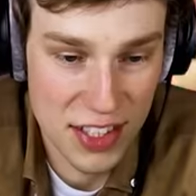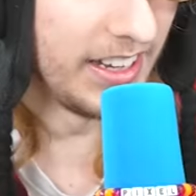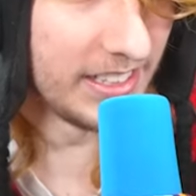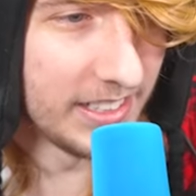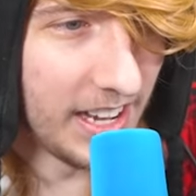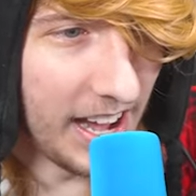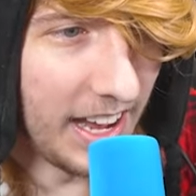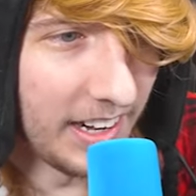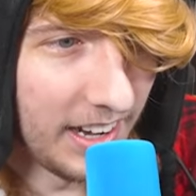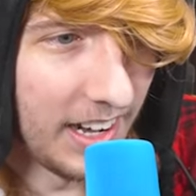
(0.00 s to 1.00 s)
And it
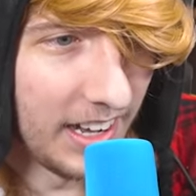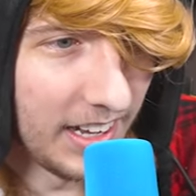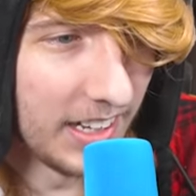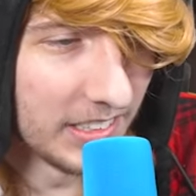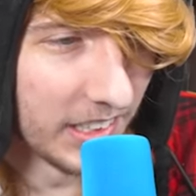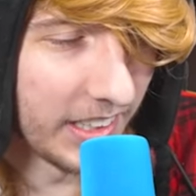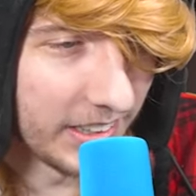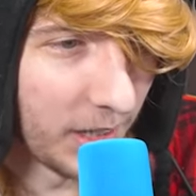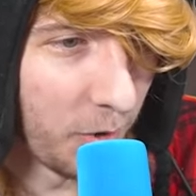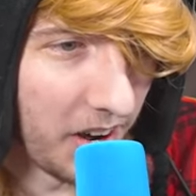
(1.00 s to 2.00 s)
said, uh, "Look at
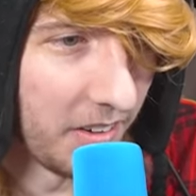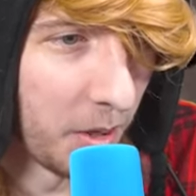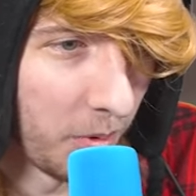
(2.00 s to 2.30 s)
the ground" or